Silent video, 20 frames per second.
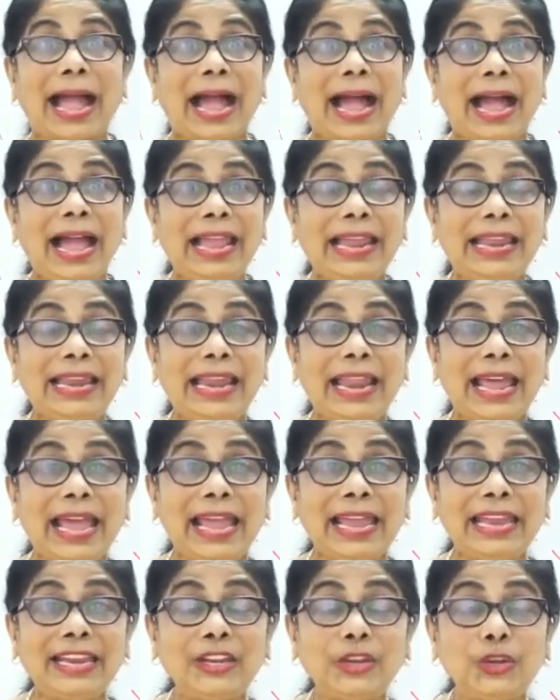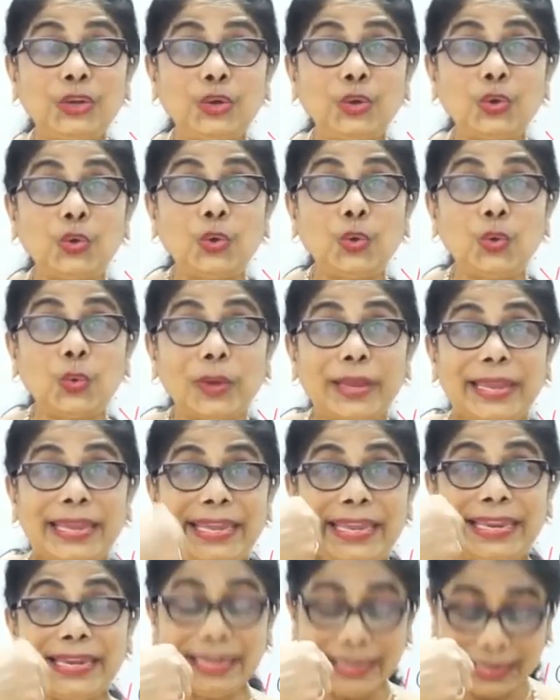I like to
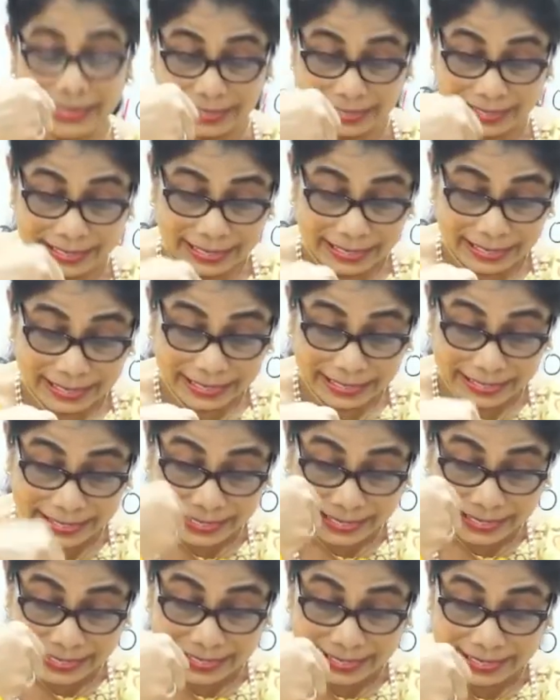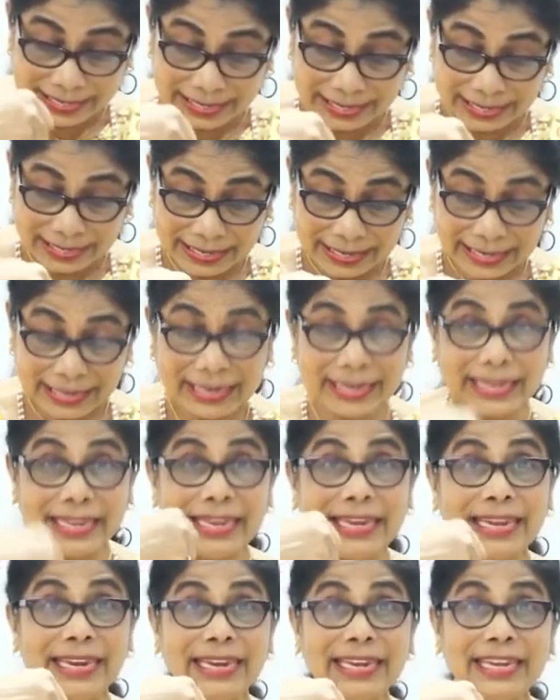eat, eat,
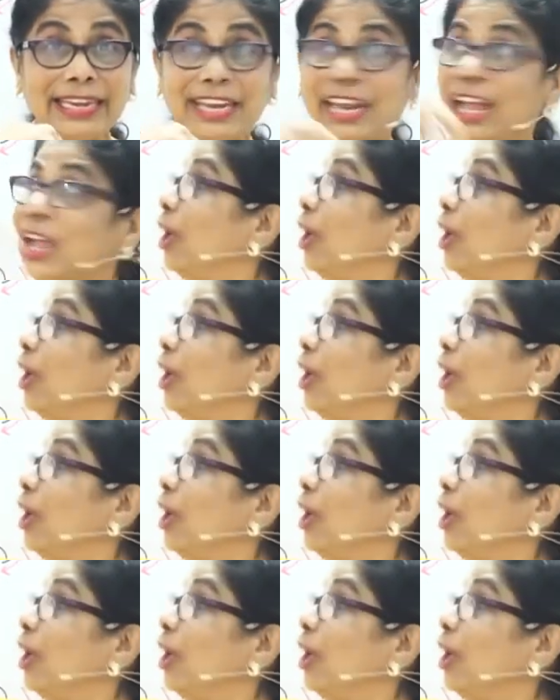eat